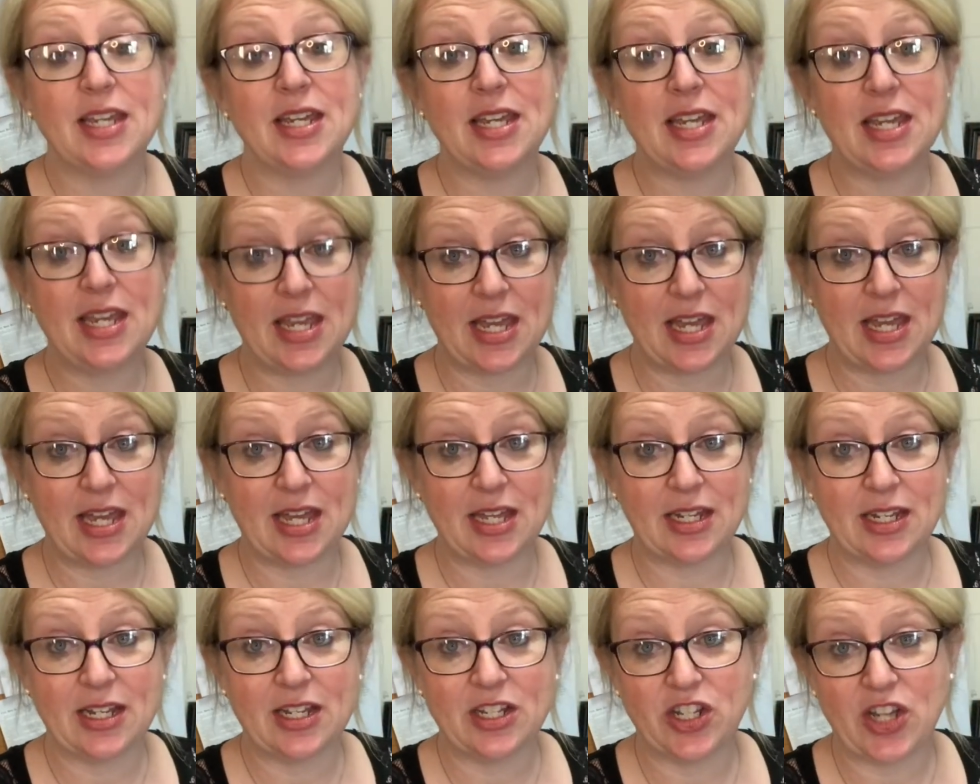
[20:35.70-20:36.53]

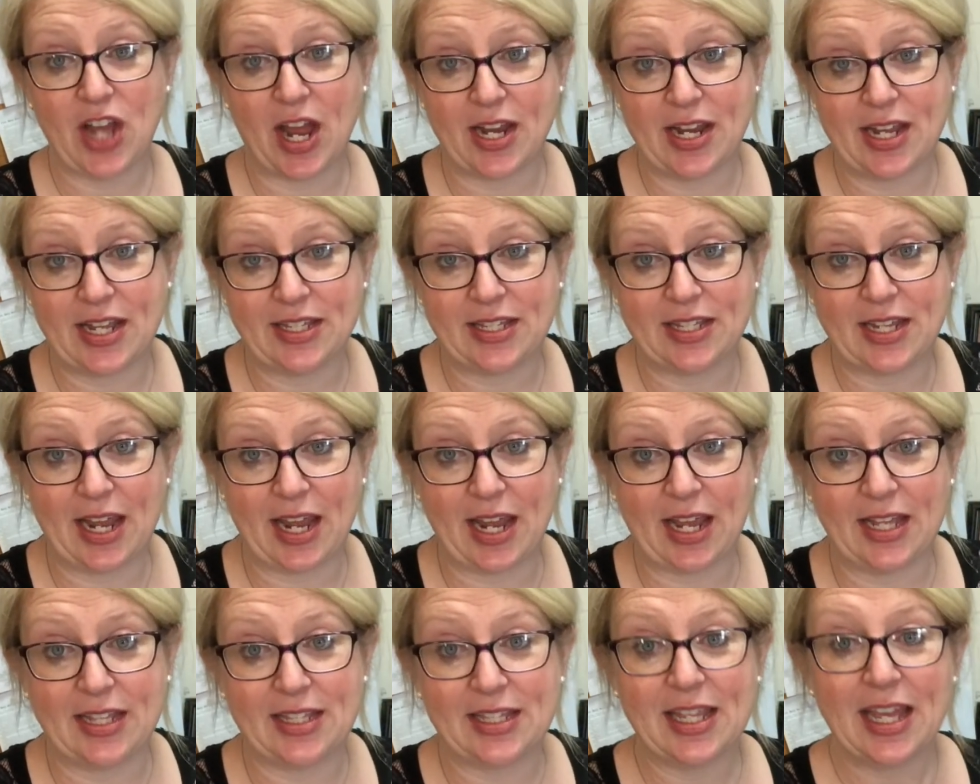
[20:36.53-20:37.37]
in Chinese
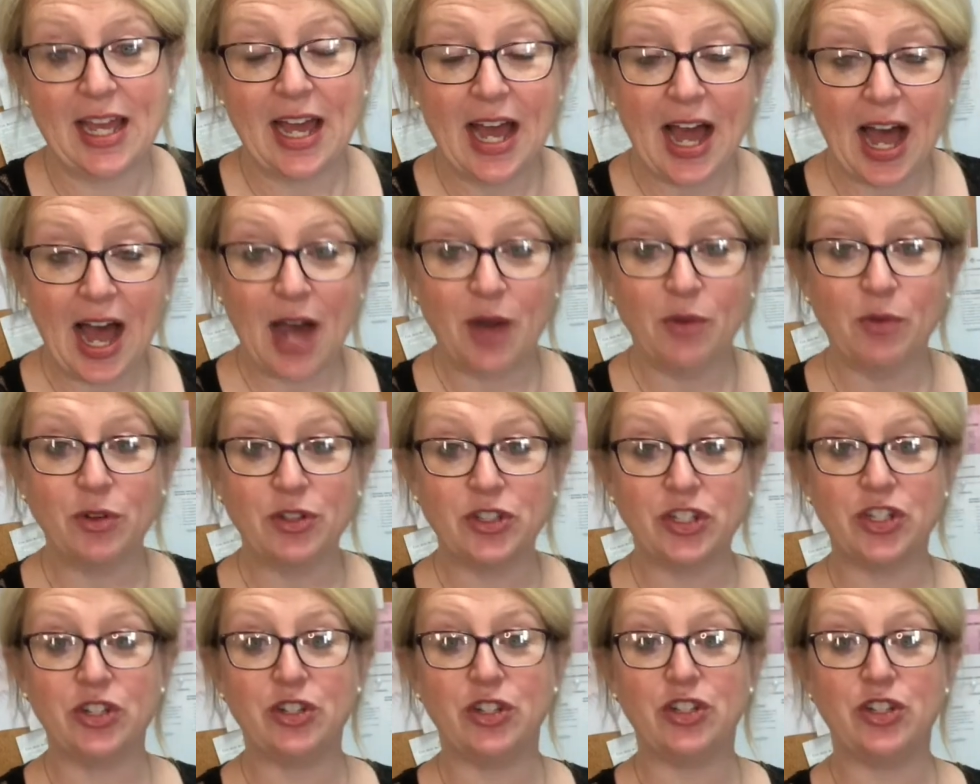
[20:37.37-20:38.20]
dance, I
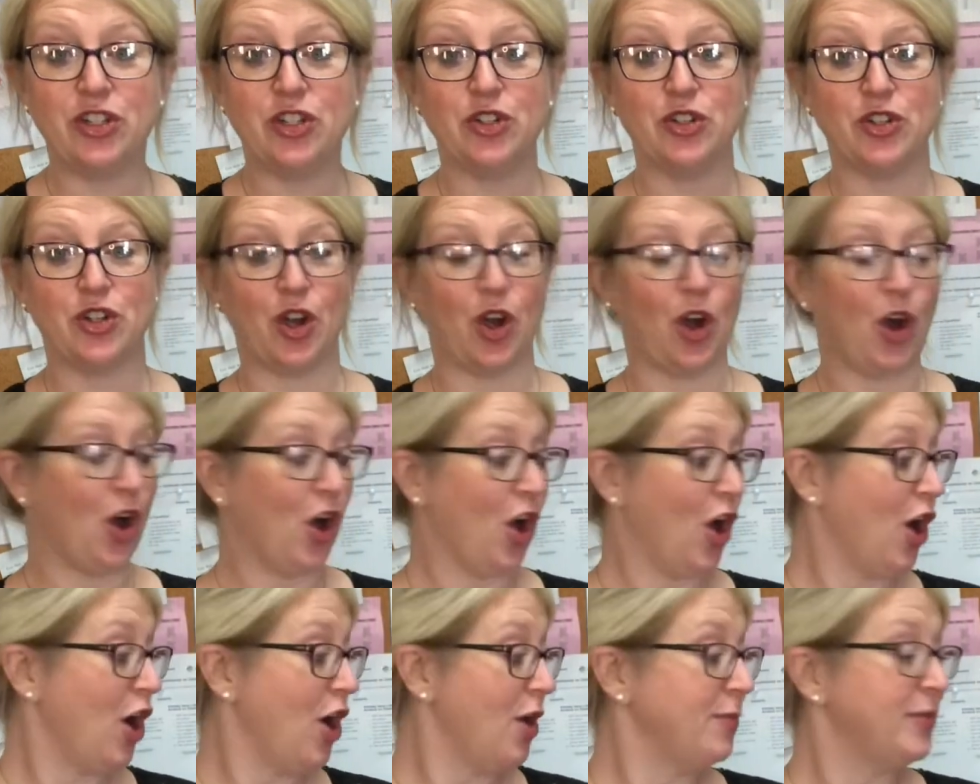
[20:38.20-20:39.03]
want you to do your
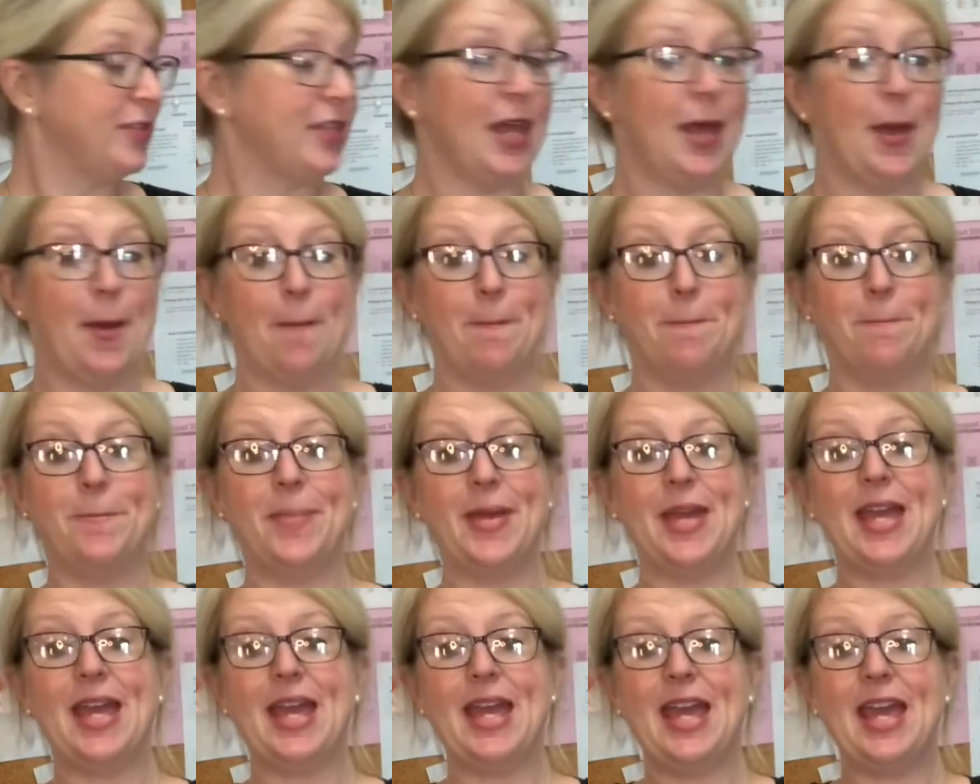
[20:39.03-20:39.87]
arms
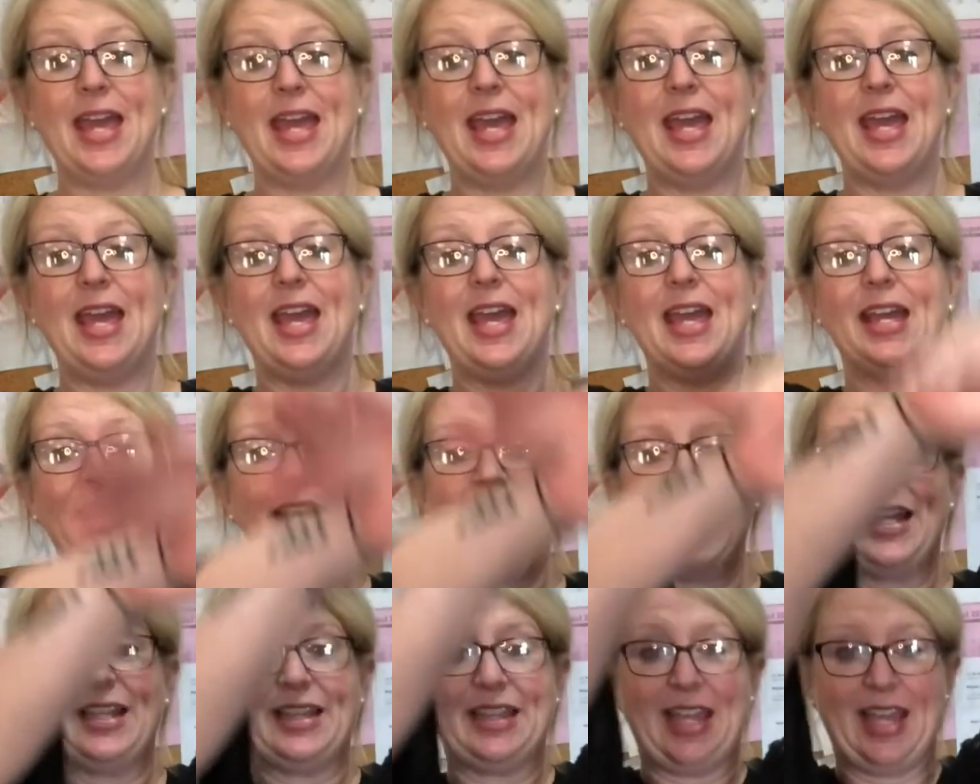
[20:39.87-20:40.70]
big
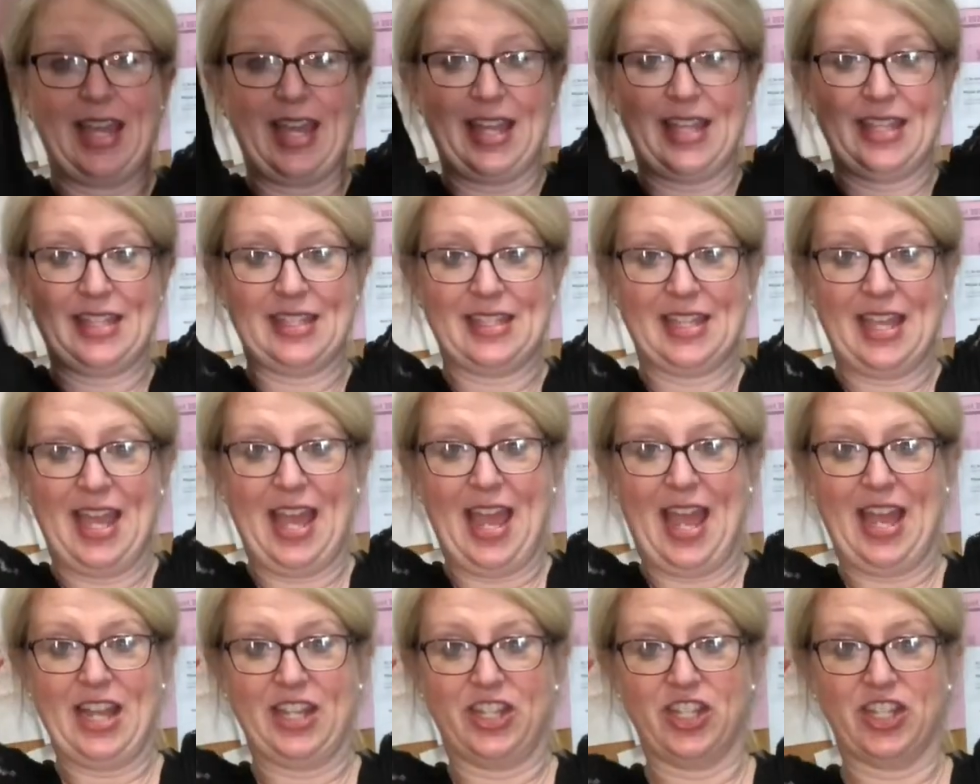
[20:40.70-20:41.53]
like this
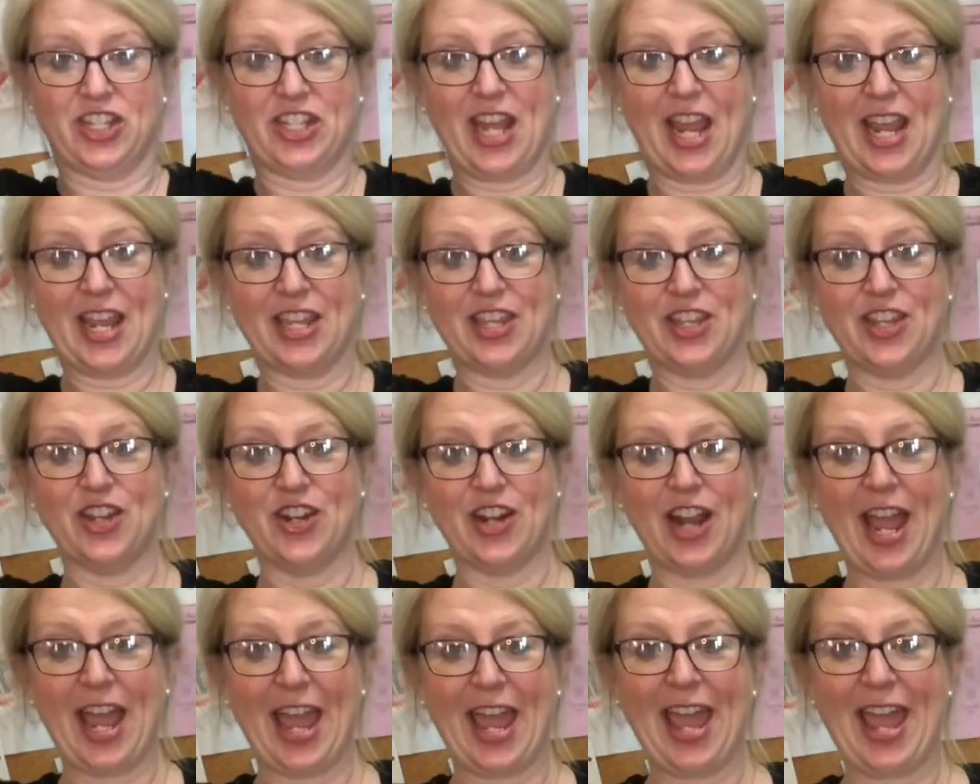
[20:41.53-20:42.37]
and shake
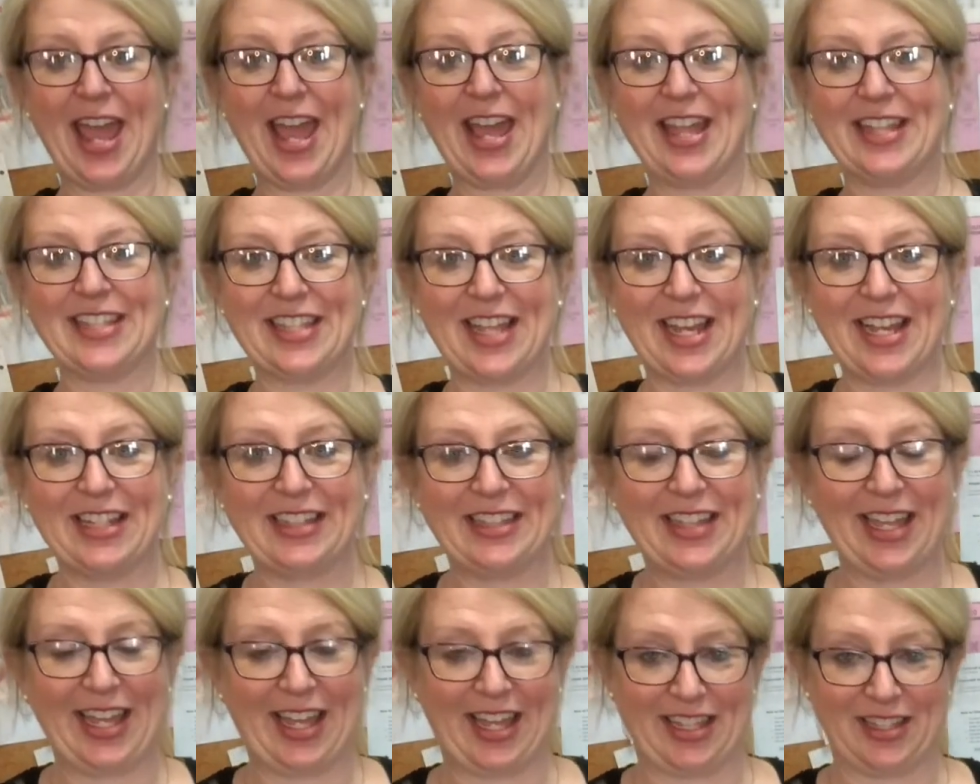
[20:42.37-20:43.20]
your hands
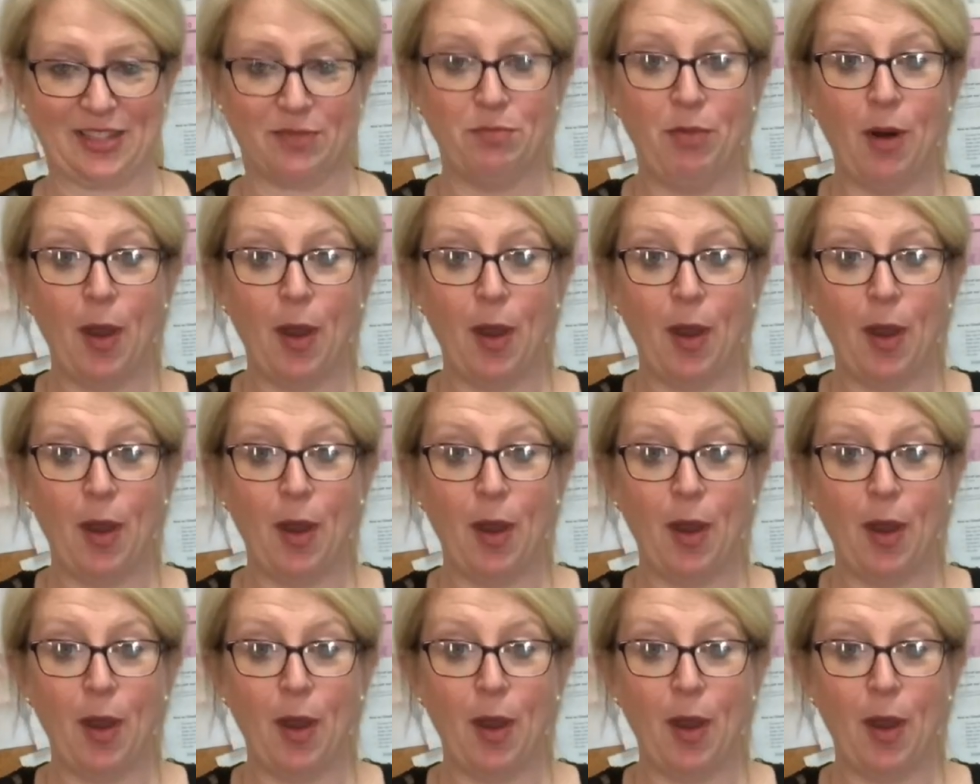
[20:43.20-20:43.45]
like this.